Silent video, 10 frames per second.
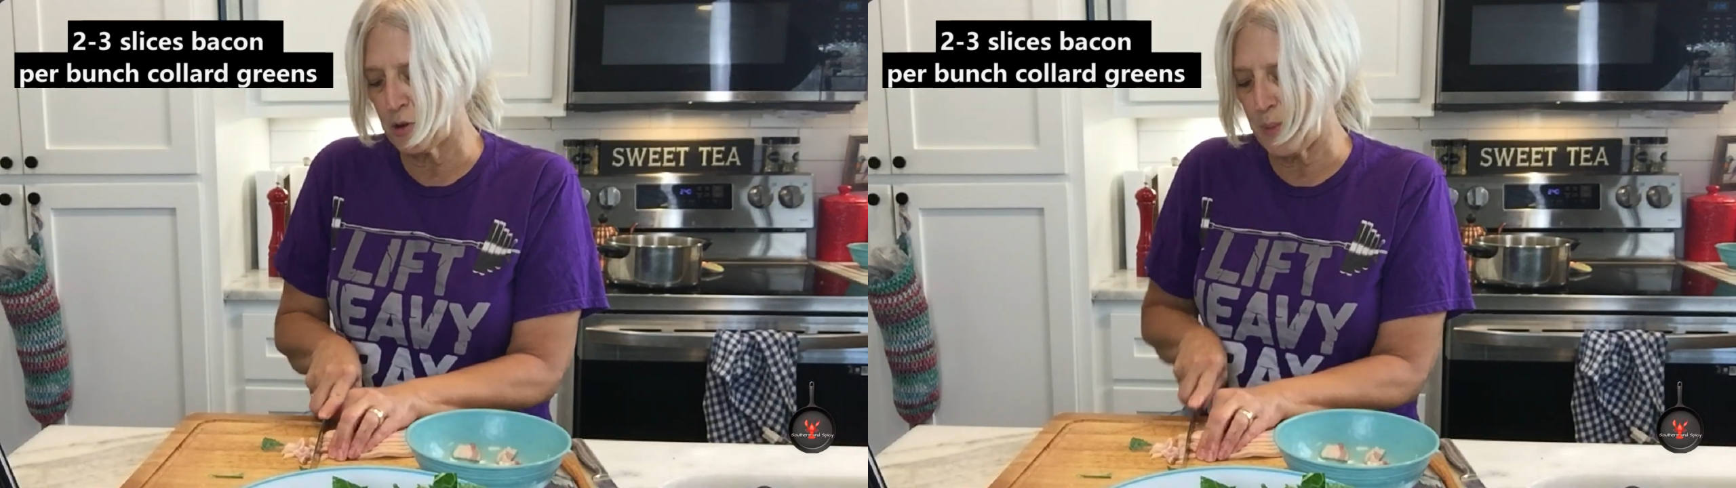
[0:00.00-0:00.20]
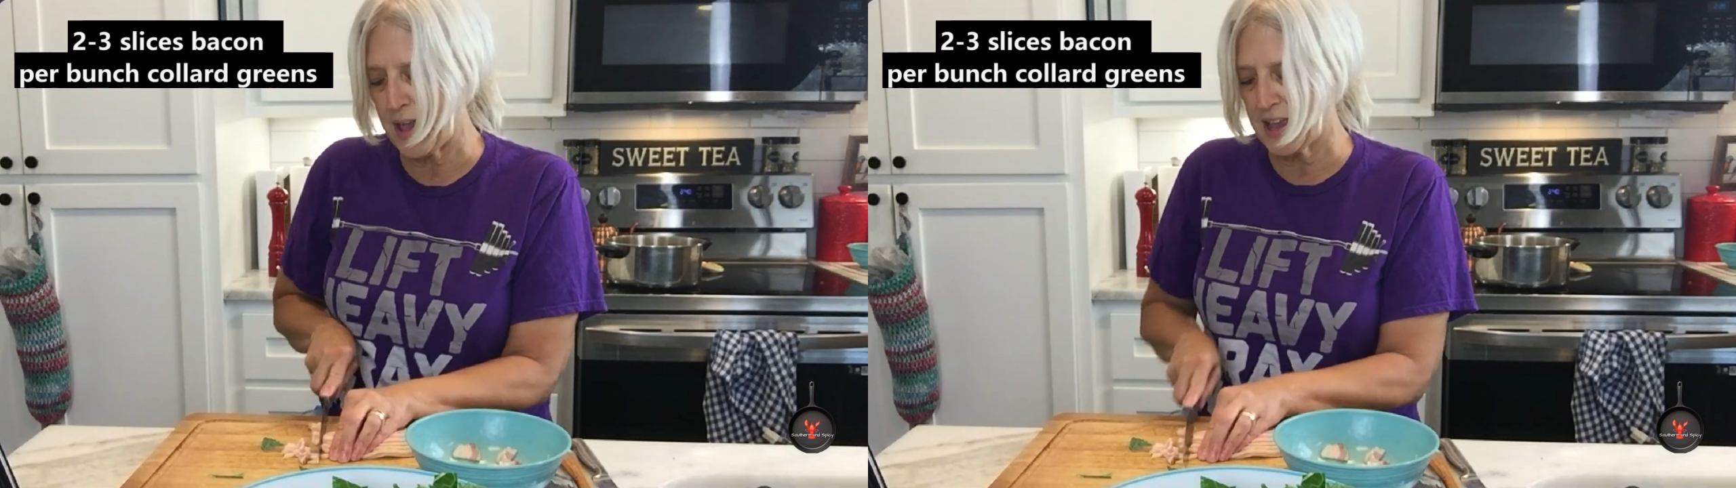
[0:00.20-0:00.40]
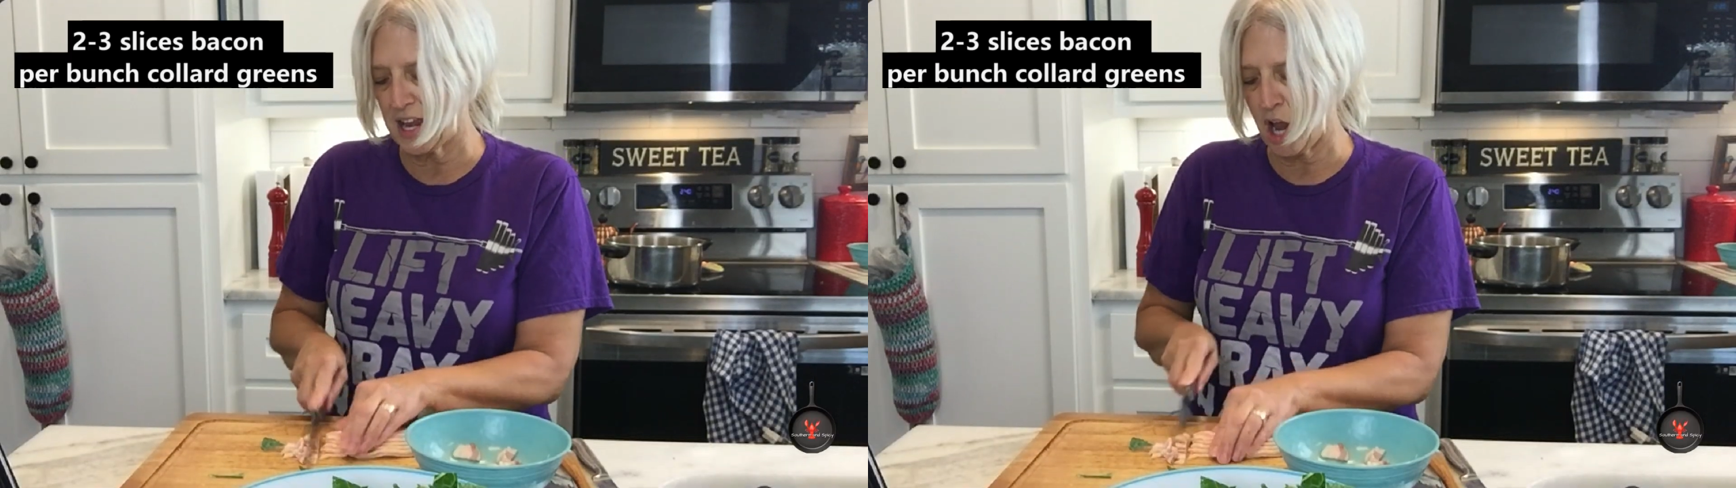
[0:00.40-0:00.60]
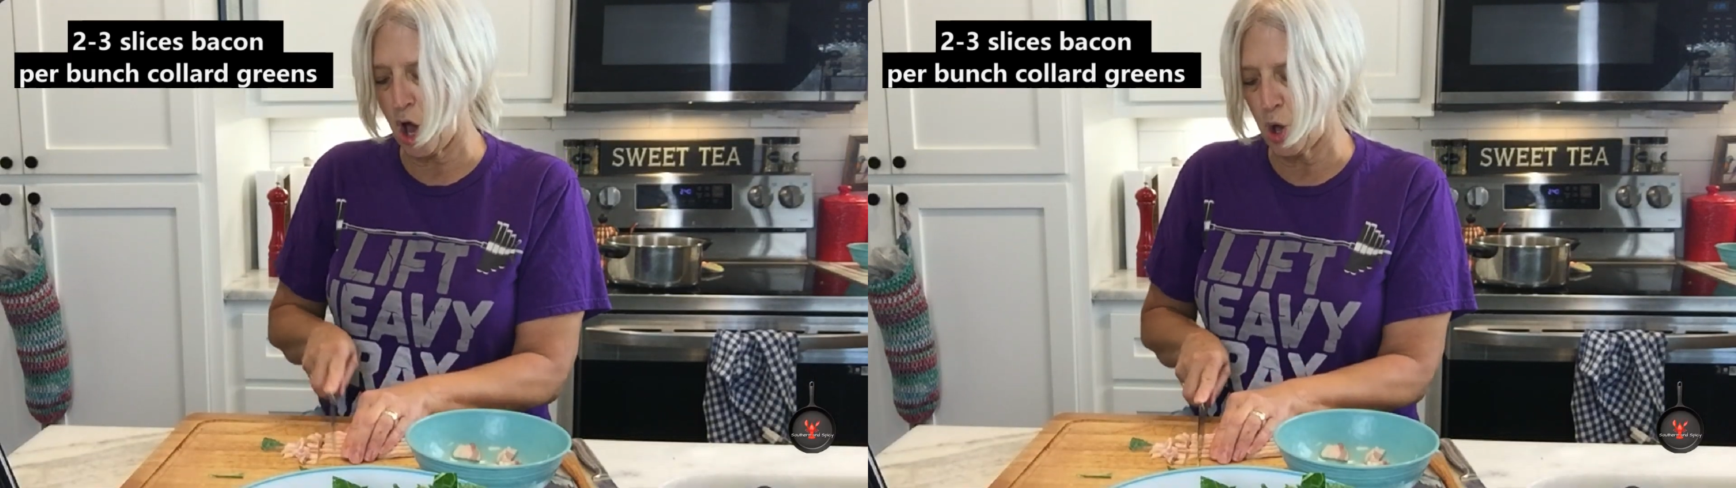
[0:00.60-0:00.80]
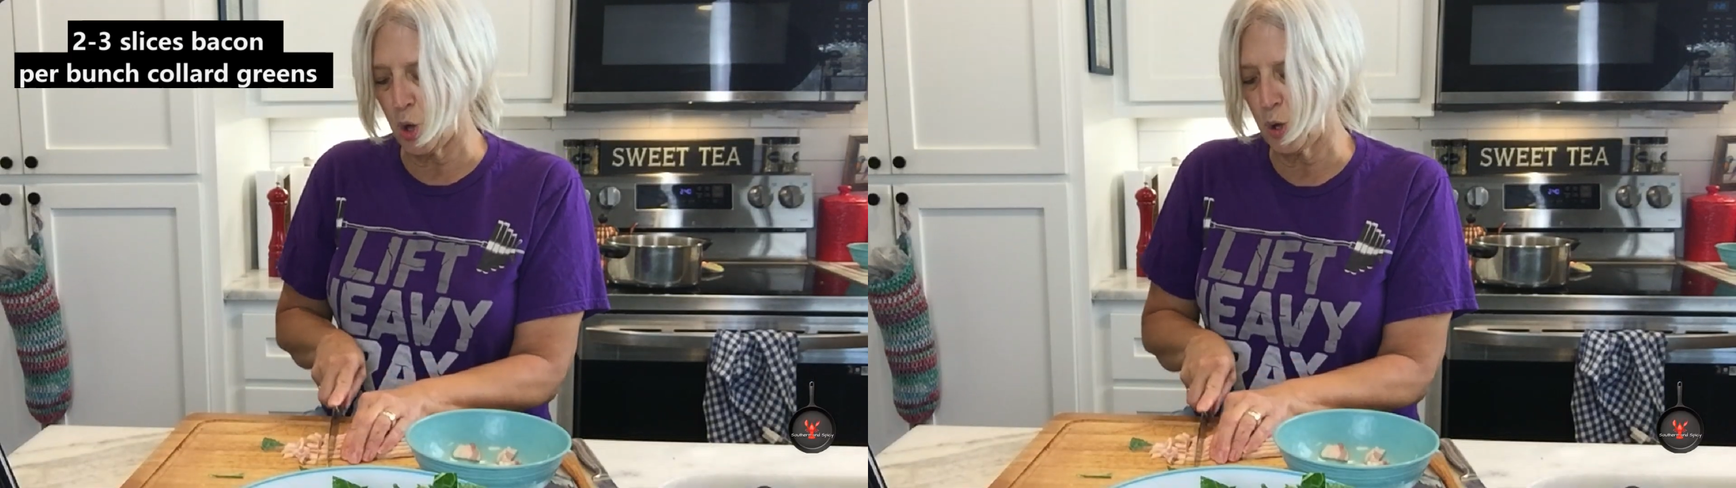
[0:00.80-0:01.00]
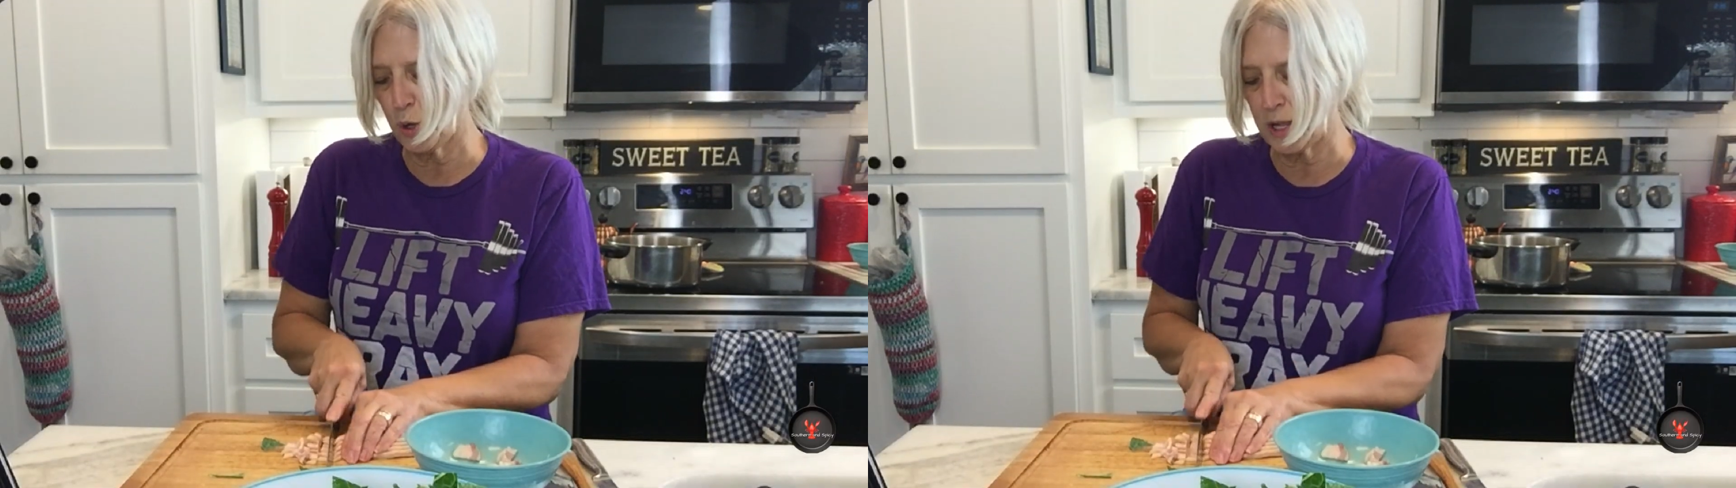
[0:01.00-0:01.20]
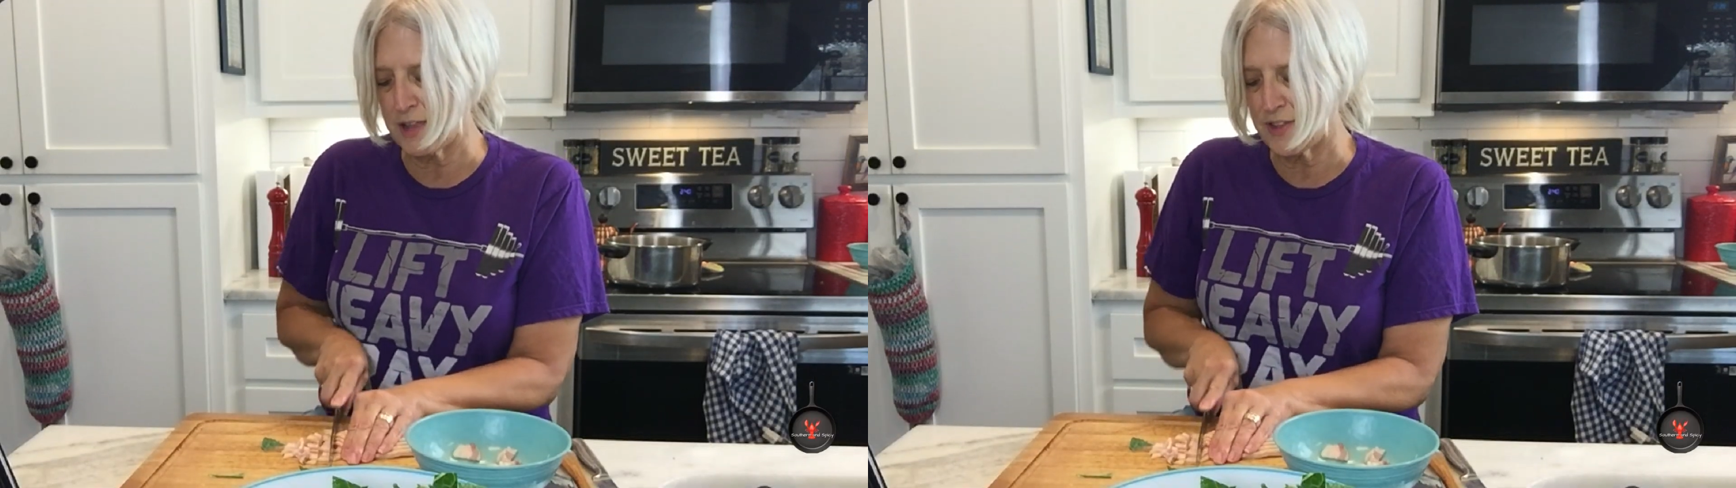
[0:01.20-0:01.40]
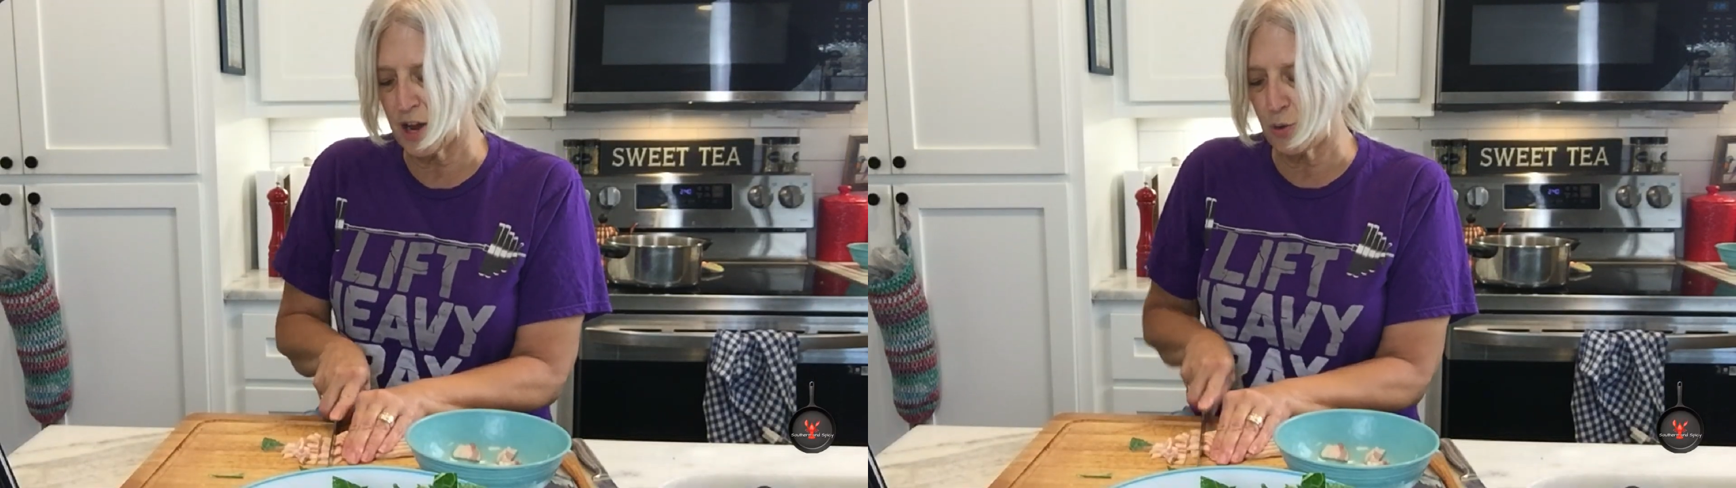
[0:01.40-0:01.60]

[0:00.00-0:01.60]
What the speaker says: bacon whole in there.